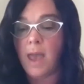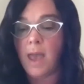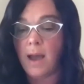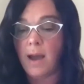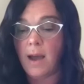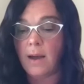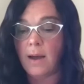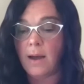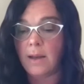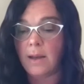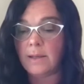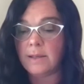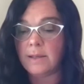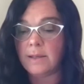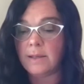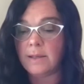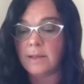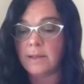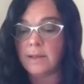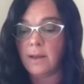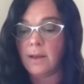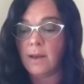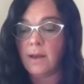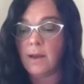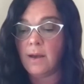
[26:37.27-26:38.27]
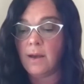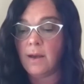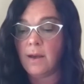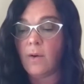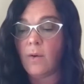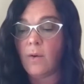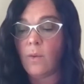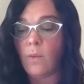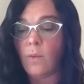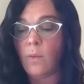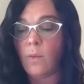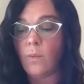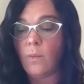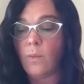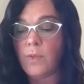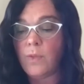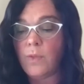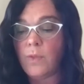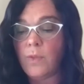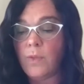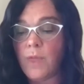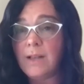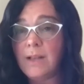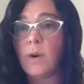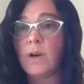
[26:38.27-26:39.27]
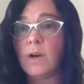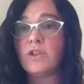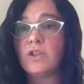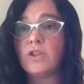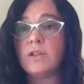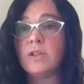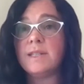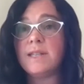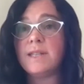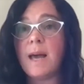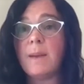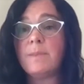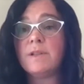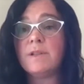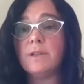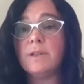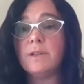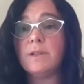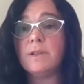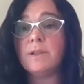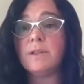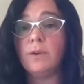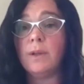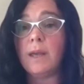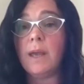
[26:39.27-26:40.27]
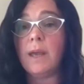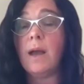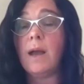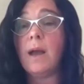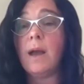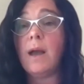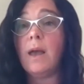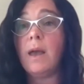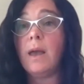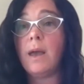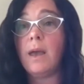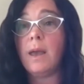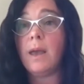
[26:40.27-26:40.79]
And that question is absolutely